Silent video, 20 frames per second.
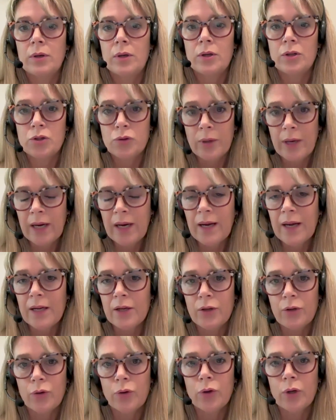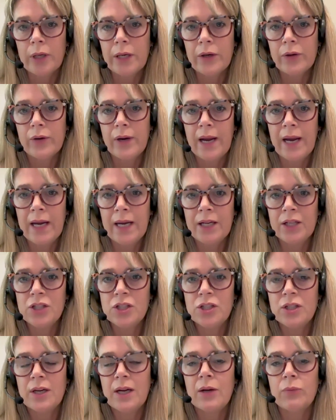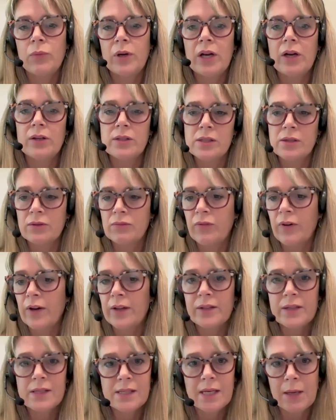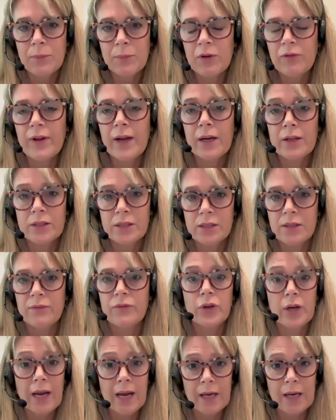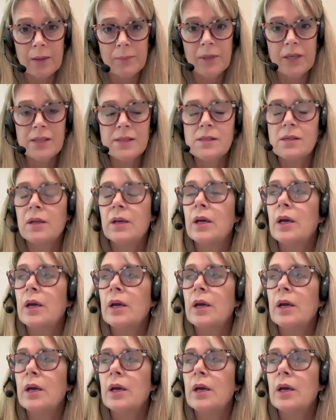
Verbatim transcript: drink at an earlier age. And we also find the same effect for cannabis.